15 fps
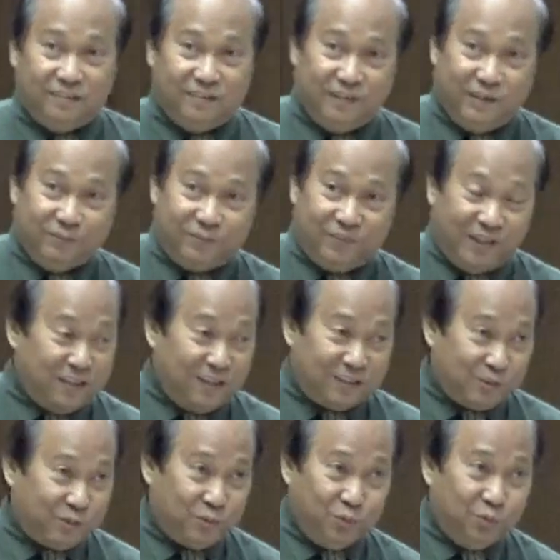if they are
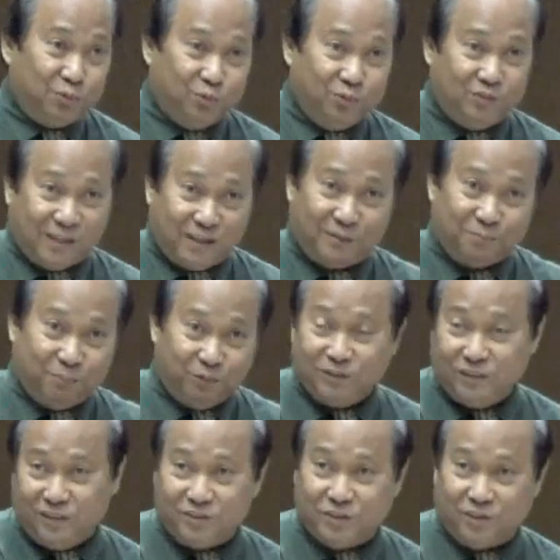true to their
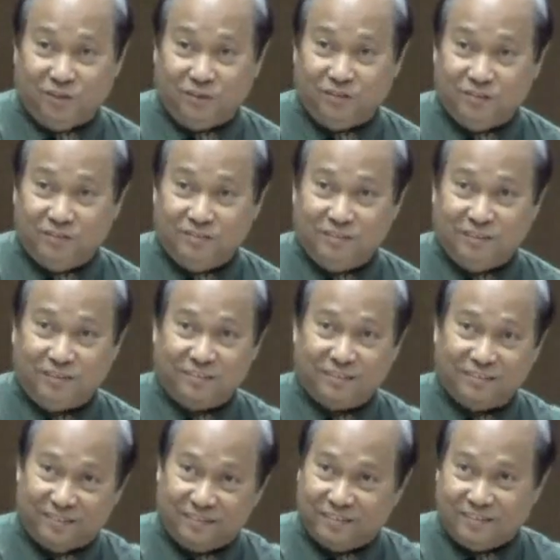position that
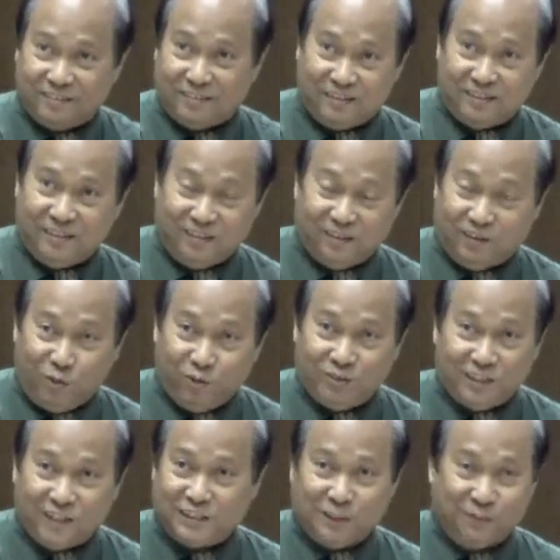the
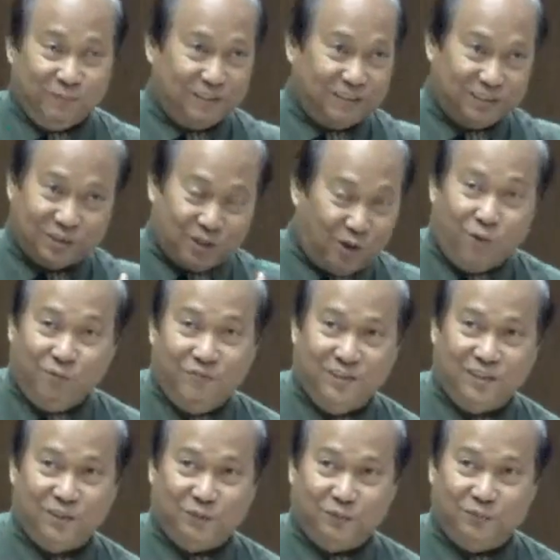Old Testament is
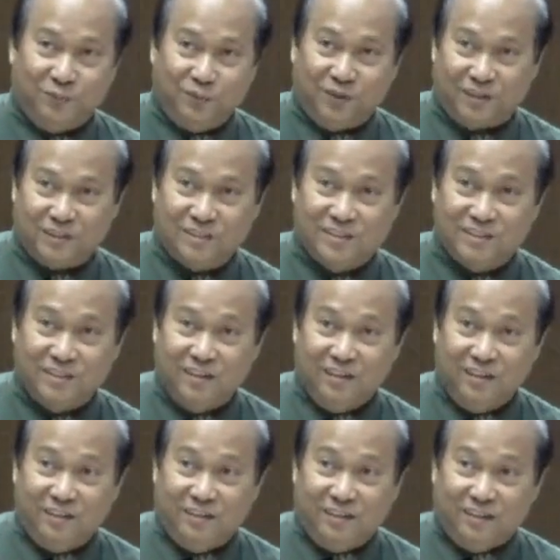covenant of works,
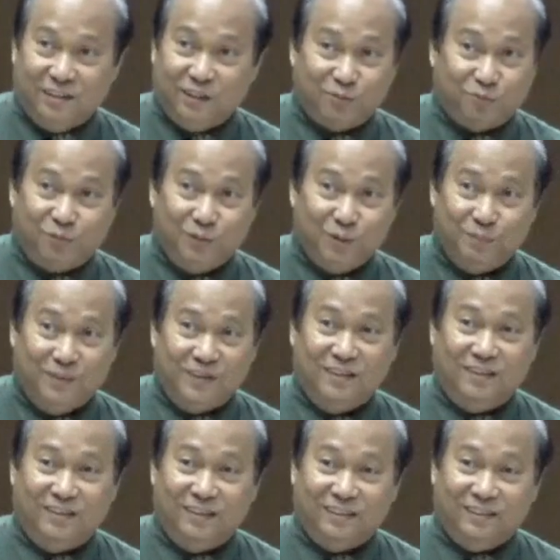it will
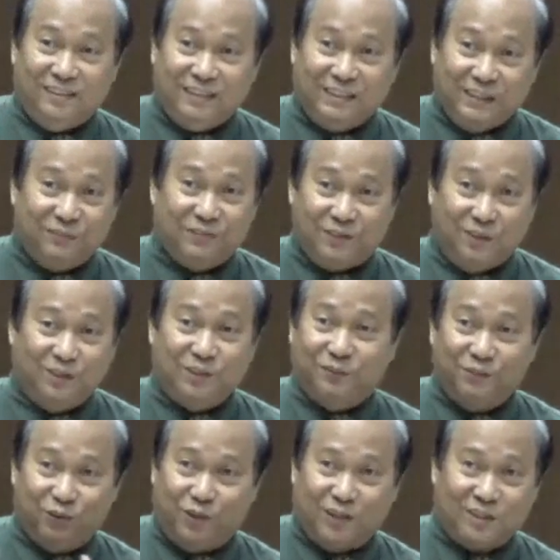be difficult
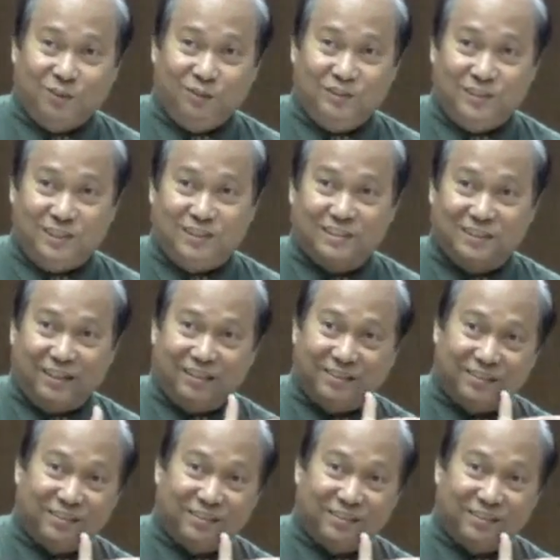if you are consistent